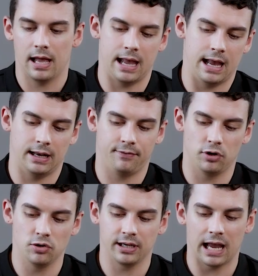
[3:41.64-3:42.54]
And if you're
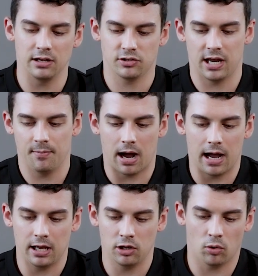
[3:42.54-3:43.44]
using
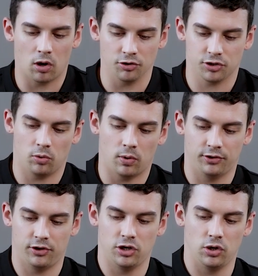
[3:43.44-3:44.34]
HDMI, you'll also
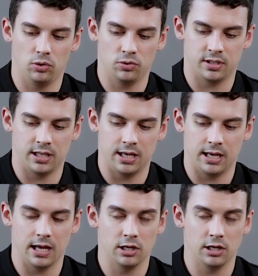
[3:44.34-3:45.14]
want to use the